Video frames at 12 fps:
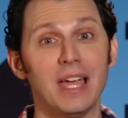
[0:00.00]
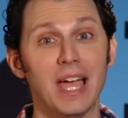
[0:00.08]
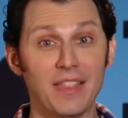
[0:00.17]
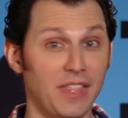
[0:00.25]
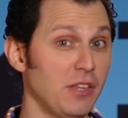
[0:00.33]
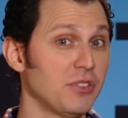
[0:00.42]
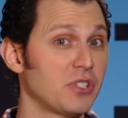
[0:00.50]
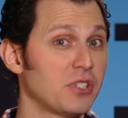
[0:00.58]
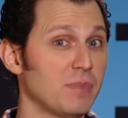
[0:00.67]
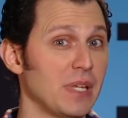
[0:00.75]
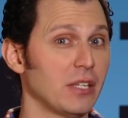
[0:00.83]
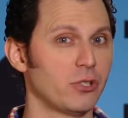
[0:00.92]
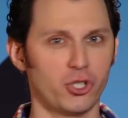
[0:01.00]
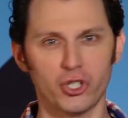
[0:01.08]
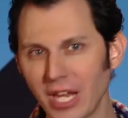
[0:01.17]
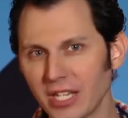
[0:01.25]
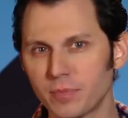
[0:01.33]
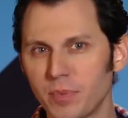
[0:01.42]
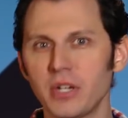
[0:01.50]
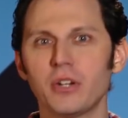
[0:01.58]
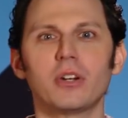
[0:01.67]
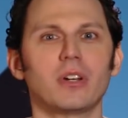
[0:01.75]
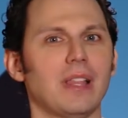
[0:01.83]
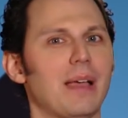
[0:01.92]
And they used it to meet
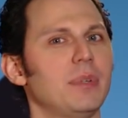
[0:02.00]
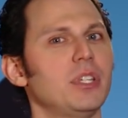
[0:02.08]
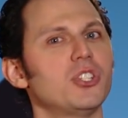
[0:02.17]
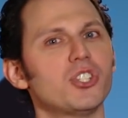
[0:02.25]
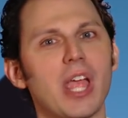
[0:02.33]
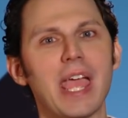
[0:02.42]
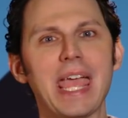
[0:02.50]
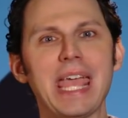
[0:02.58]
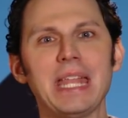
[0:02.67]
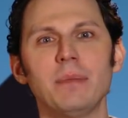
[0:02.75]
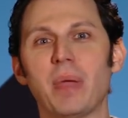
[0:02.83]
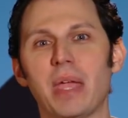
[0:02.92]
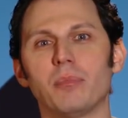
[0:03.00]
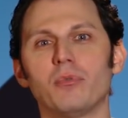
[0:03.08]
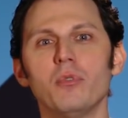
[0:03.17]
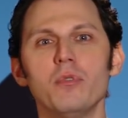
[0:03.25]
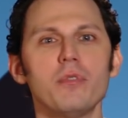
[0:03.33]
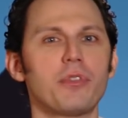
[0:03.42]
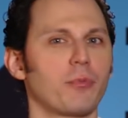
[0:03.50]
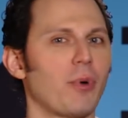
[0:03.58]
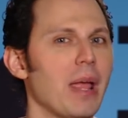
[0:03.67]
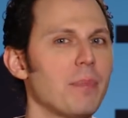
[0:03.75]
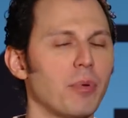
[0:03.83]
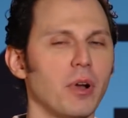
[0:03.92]
Shakespeare, Calamity Jane, Babe Ruth, the
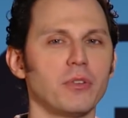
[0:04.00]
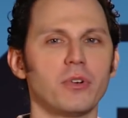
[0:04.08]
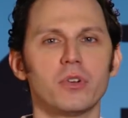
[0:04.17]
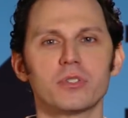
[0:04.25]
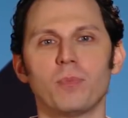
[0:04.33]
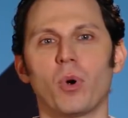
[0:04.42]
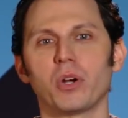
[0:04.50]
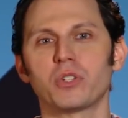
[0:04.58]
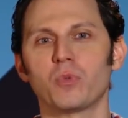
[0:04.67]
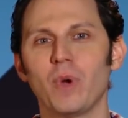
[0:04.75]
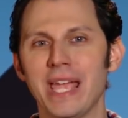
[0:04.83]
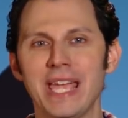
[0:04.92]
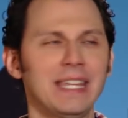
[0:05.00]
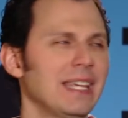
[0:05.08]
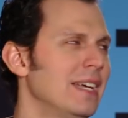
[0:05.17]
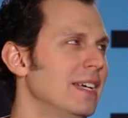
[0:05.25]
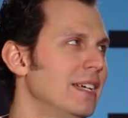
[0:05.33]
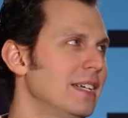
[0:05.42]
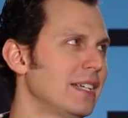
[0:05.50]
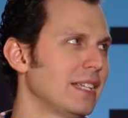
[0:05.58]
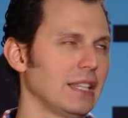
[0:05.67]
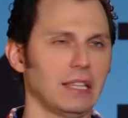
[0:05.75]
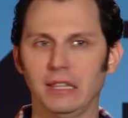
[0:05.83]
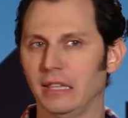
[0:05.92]
Wright brothers, Mark Twain,
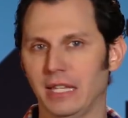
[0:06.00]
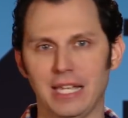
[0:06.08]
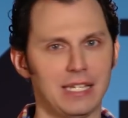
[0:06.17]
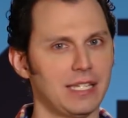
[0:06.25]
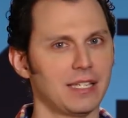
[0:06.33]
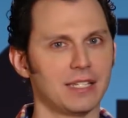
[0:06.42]
Lady